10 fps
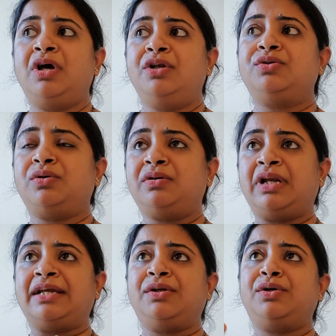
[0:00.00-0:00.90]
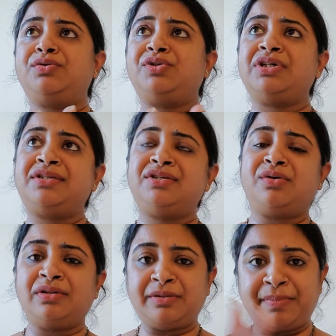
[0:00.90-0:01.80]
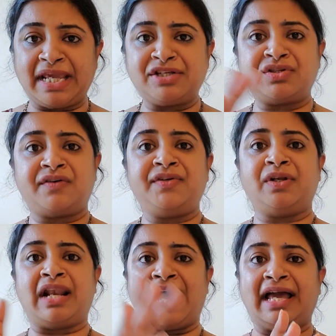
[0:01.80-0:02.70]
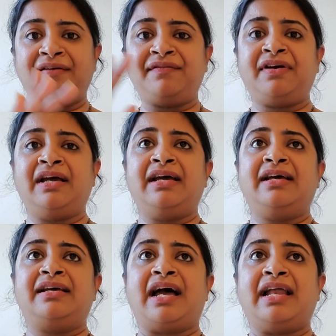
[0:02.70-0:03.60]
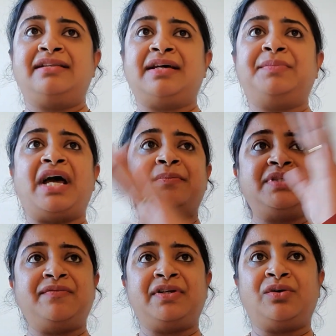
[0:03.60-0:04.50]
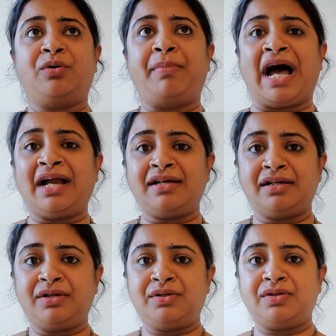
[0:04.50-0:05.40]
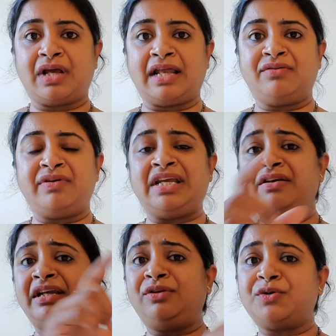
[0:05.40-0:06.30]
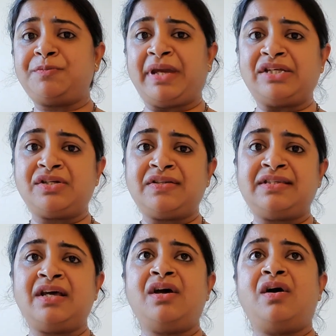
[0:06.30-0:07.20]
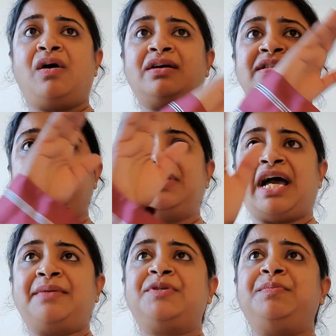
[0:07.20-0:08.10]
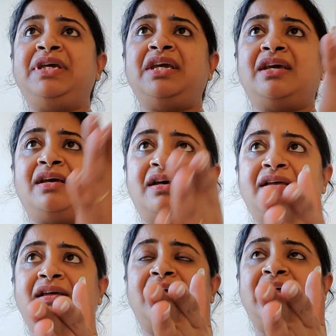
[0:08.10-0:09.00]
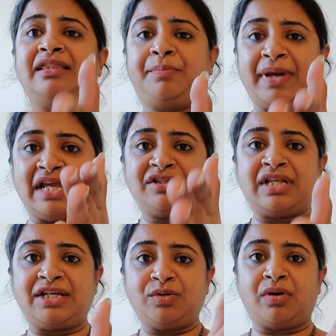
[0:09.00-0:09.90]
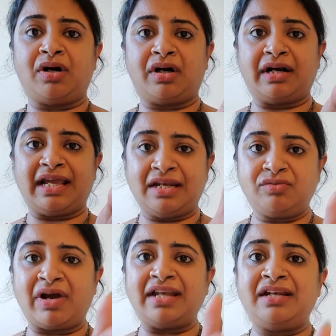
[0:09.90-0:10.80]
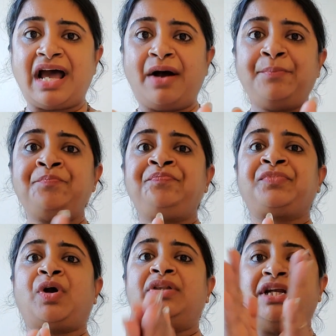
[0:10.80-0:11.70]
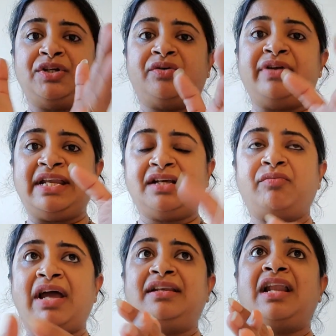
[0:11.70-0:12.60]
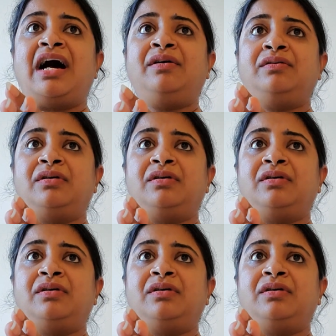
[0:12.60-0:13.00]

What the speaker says: to, like, to just turn the pages of your life, and sometimes even go back and reread those pages, or sometimes be in the page that you are in right now, or that you're reading right now.